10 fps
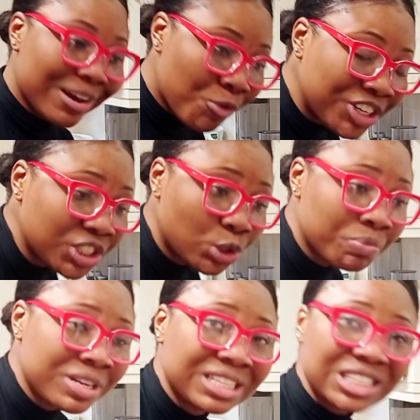When she told
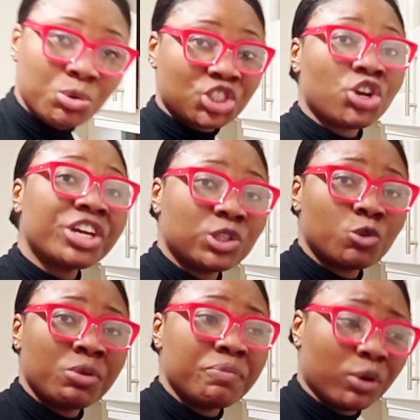me this, it was shocking
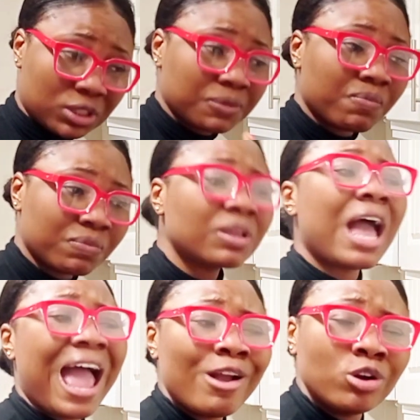to me, but
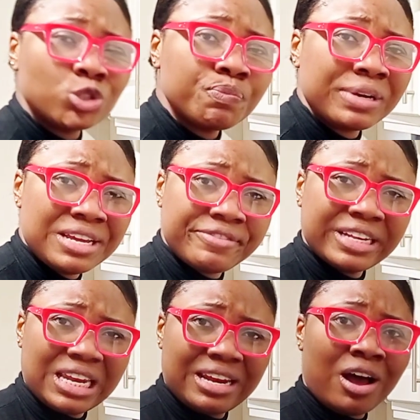I got to believe
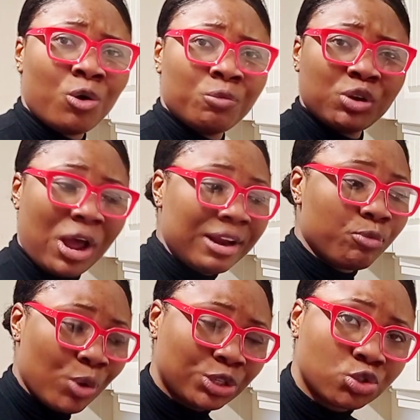it later on because
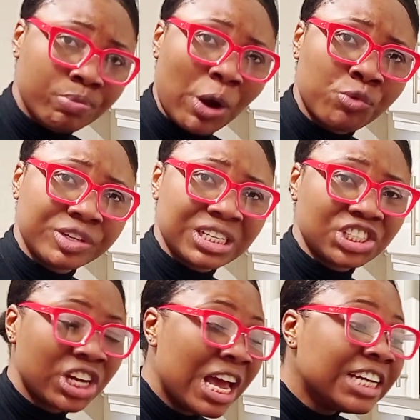I went to do my own
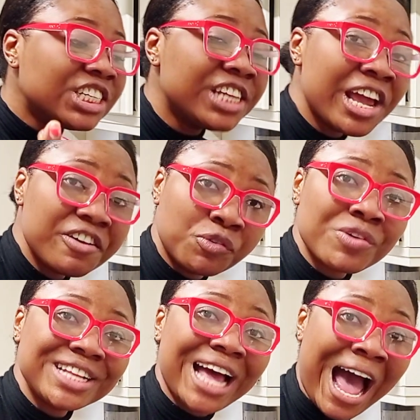research. She didn't even
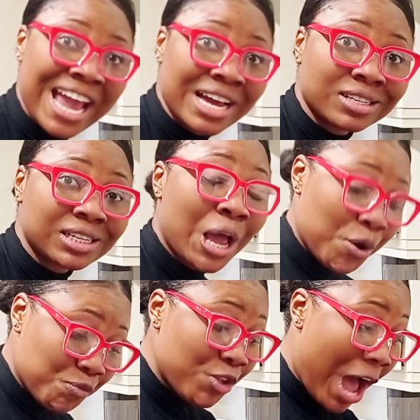write
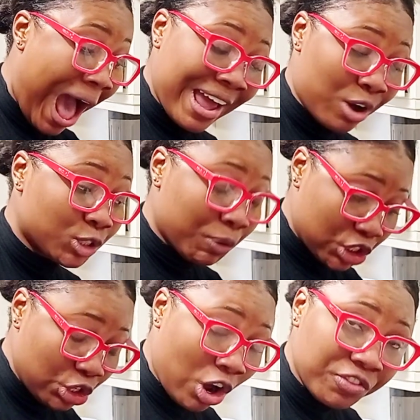IELTS, but
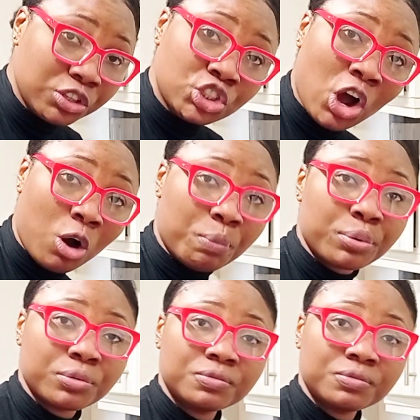she got the job.